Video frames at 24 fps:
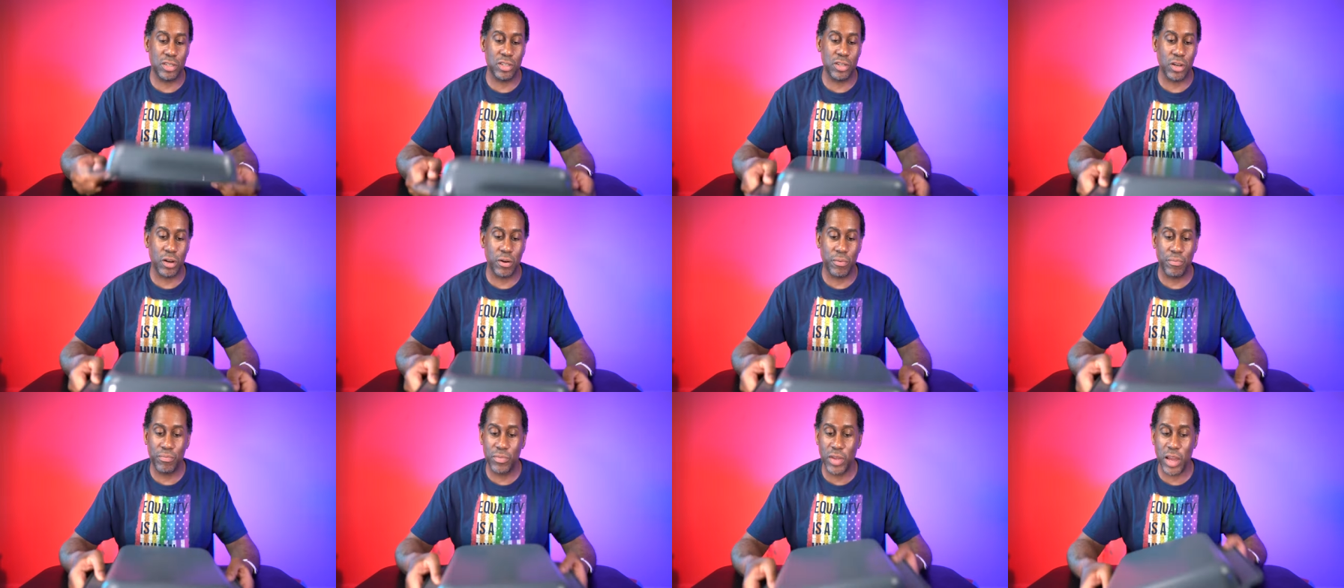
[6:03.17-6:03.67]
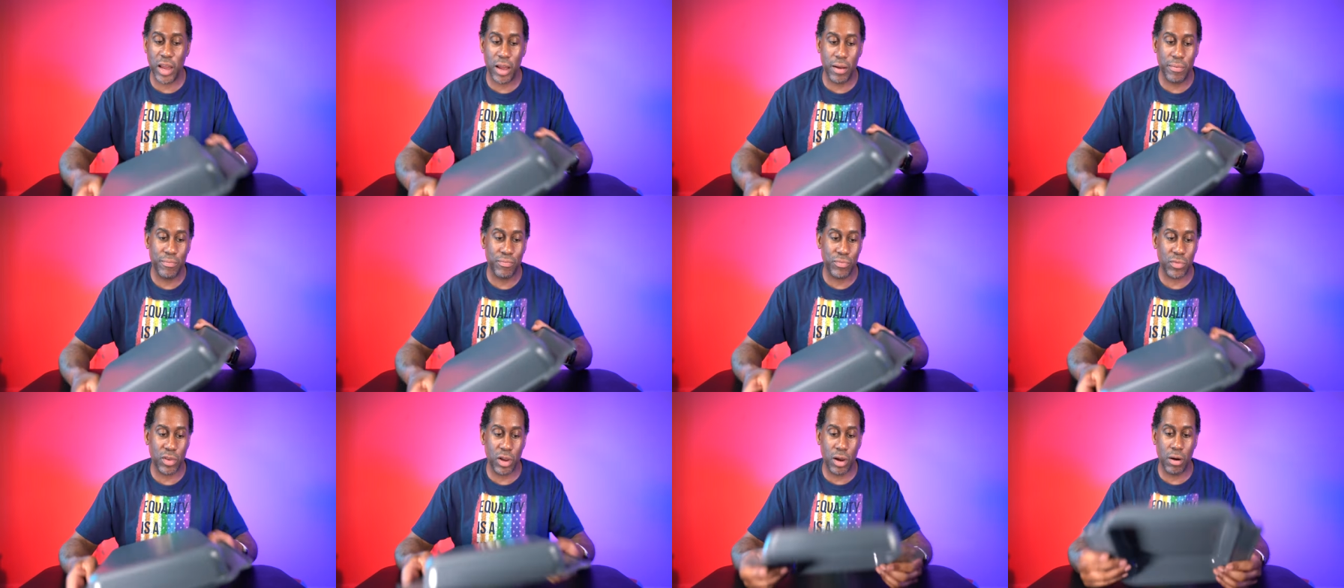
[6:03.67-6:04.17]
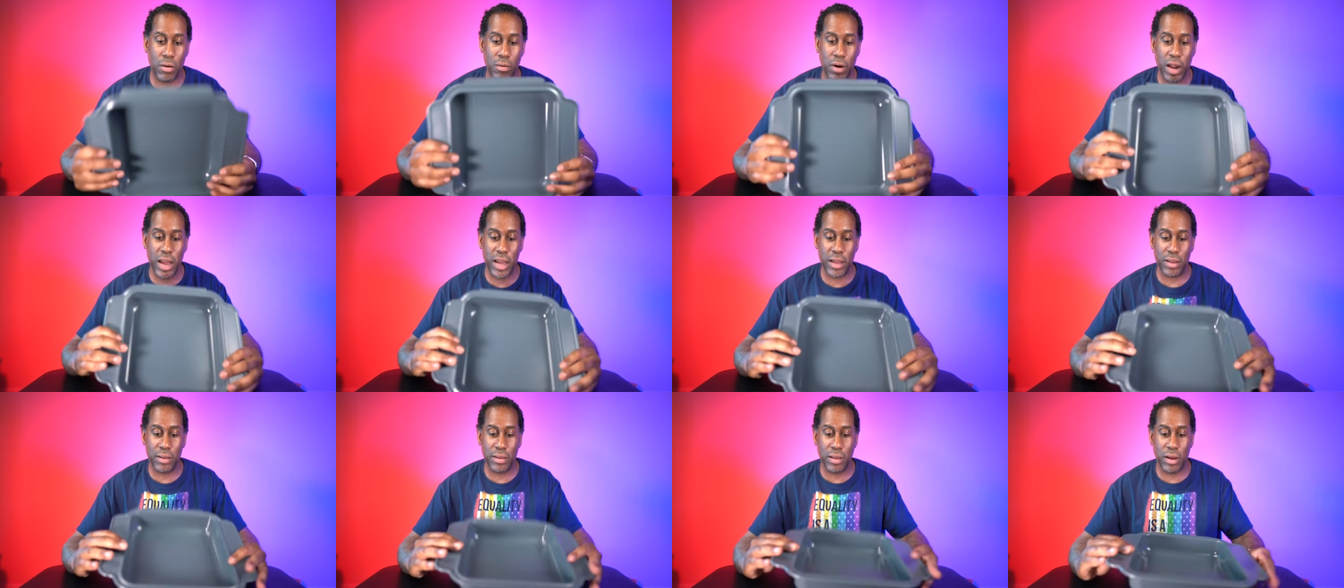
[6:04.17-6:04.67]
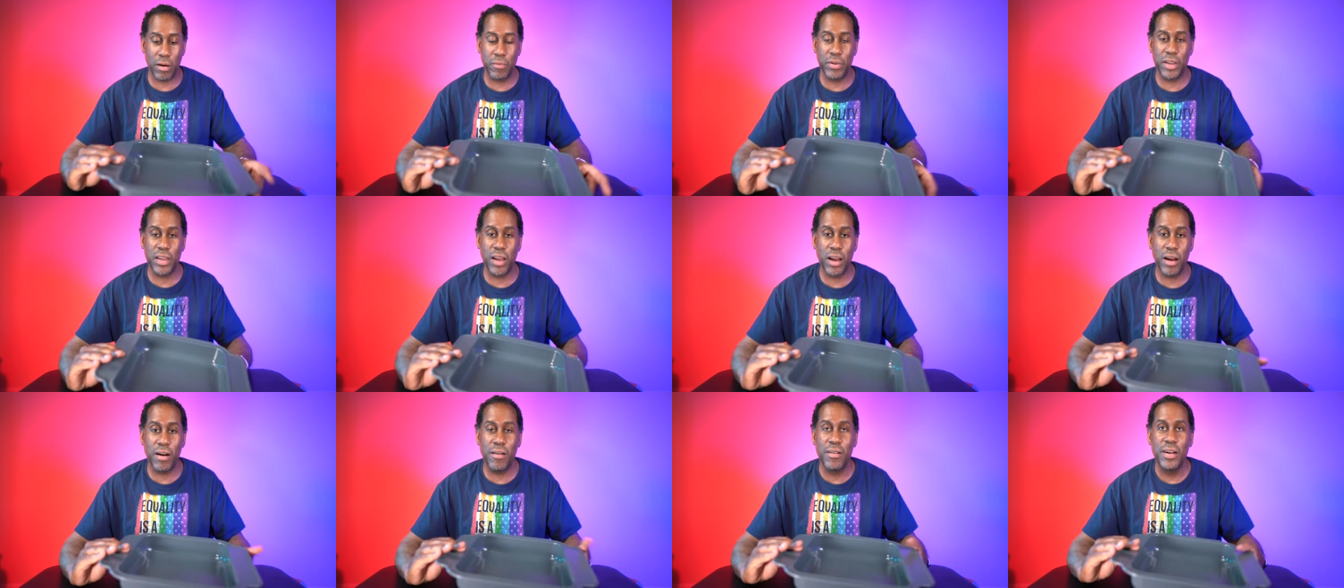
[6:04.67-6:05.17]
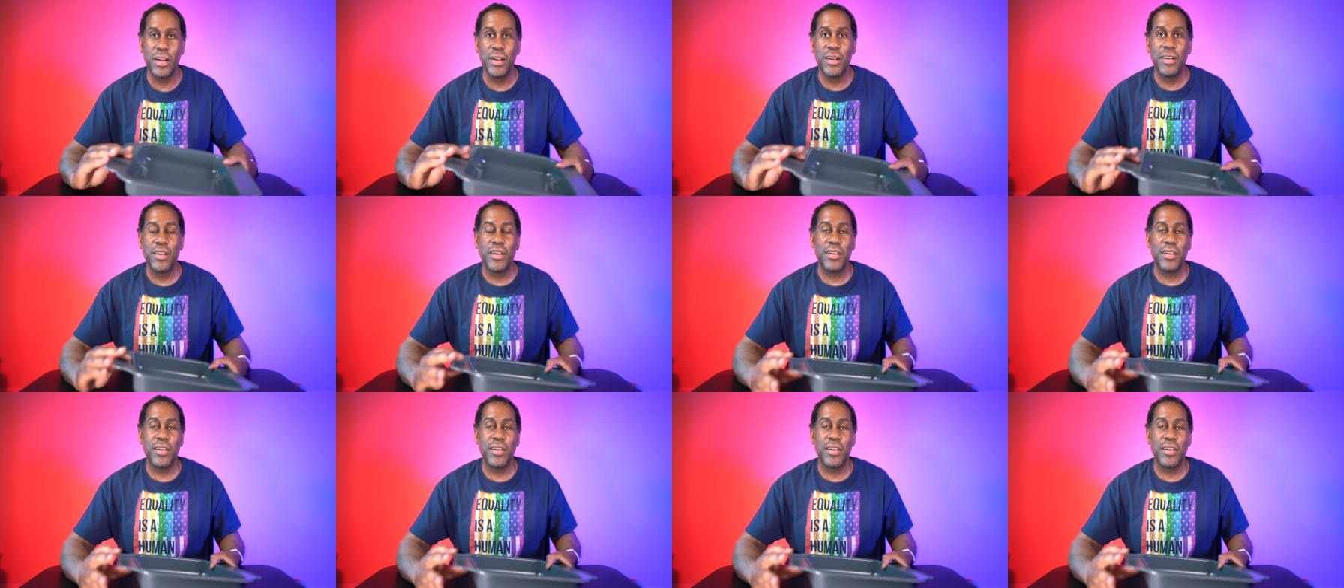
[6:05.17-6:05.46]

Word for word: So yeah, all right, there we go.